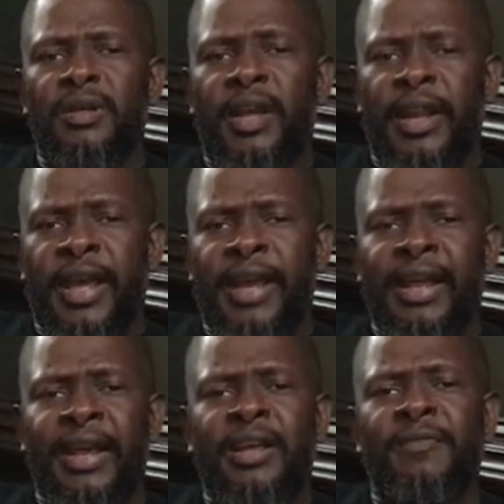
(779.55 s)
it
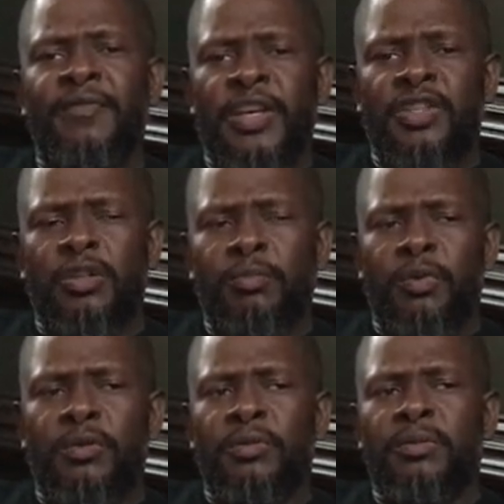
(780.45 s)
had like a
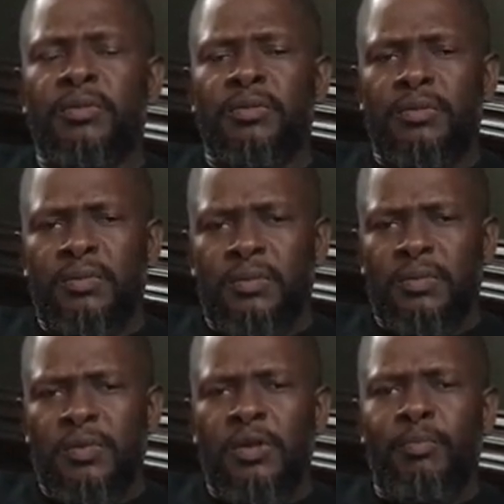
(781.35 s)
vegetable
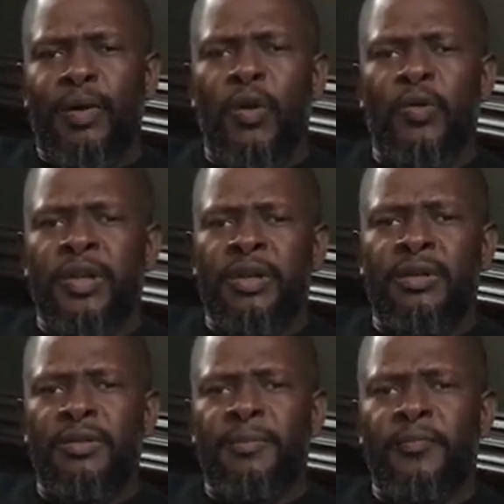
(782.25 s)
component
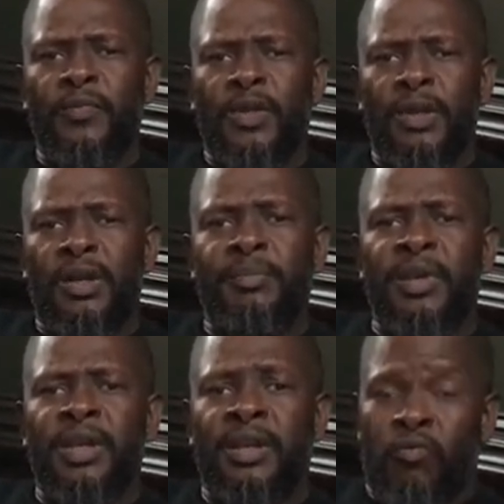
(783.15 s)
come
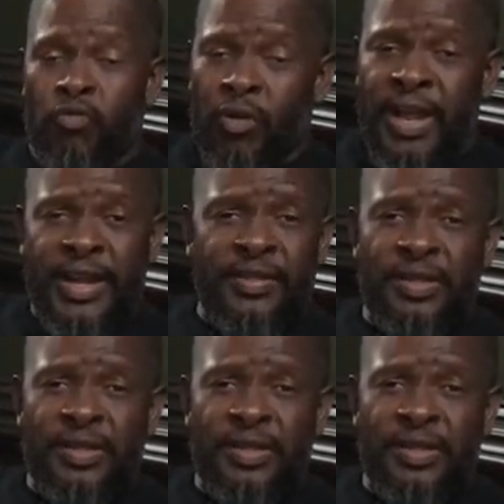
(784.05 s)
in right at